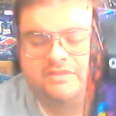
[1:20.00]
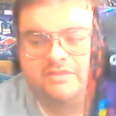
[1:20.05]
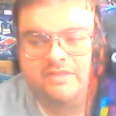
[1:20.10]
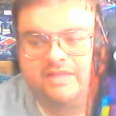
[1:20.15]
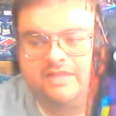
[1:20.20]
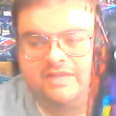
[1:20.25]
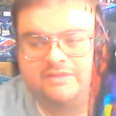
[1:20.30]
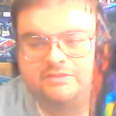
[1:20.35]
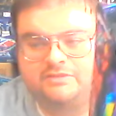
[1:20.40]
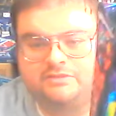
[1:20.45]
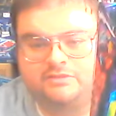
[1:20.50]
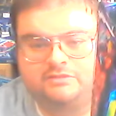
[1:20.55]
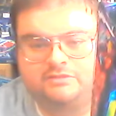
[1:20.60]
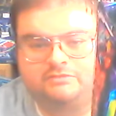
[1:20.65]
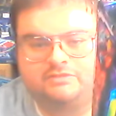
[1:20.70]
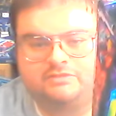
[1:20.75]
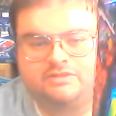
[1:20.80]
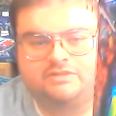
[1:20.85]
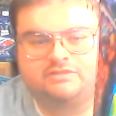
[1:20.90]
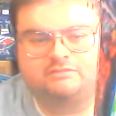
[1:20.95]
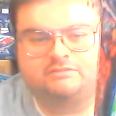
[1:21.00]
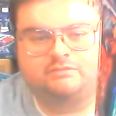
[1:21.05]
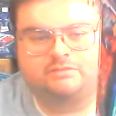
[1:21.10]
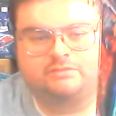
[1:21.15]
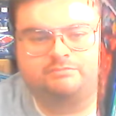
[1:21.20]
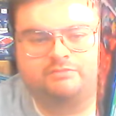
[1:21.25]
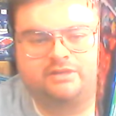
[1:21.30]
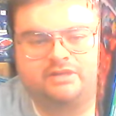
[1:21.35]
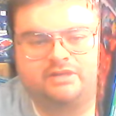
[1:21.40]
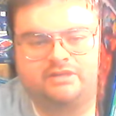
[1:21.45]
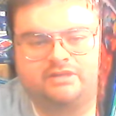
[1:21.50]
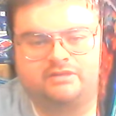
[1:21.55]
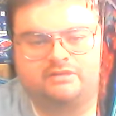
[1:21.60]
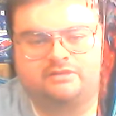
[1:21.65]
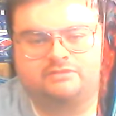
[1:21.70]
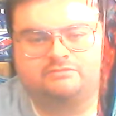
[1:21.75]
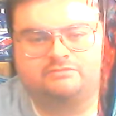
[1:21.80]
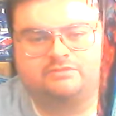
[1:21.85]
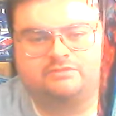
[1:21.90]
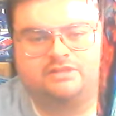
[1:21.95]
the last 2 Season 1
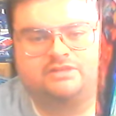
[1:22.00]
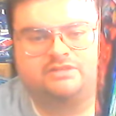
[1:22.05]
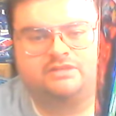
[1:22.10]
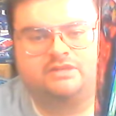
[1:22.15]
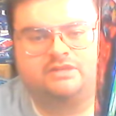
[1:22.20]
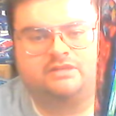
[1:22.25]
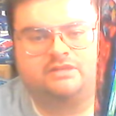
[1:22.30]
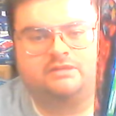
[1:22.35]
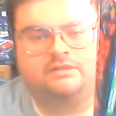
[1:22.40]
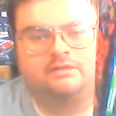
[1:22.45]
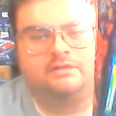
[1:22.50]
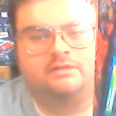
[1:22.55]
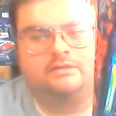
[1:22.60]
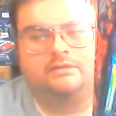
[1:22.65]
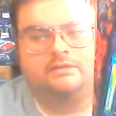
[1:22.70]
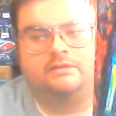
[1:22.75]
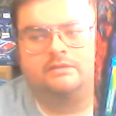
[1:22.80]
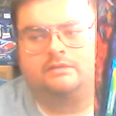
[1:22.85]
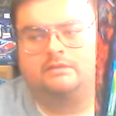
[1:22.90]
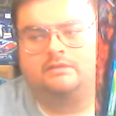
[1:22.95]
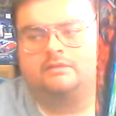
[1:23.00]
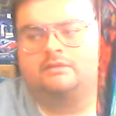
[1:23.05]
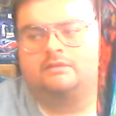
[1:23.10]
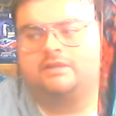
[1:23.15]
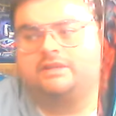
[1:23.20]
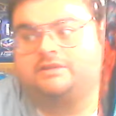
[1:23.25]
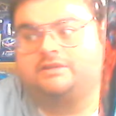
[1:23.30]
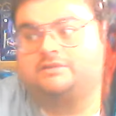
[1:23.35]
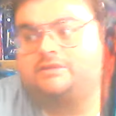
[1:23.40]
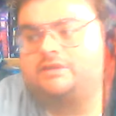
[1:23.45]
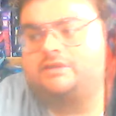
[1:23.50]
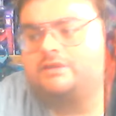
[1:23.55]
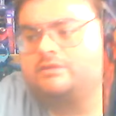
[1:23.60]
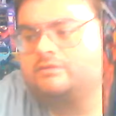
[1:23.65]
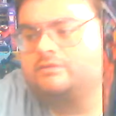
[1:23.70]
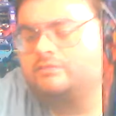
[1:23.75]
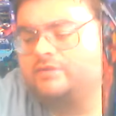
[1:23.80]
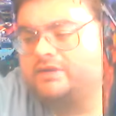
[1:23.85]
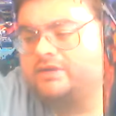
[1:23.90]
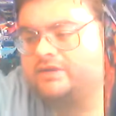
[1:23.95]
Predacons released in Legacy Year
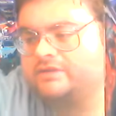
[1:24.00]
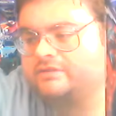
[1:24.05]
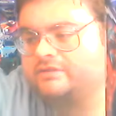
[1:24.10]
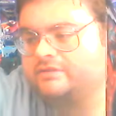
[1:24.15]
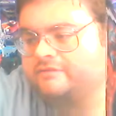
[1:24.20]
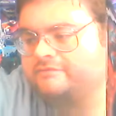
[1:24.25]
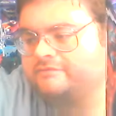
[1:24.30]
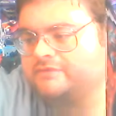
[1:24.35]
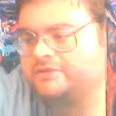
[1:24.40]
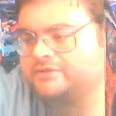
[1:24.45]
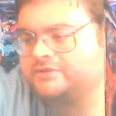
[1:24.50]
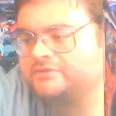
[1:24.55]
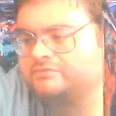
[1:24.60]
1. The first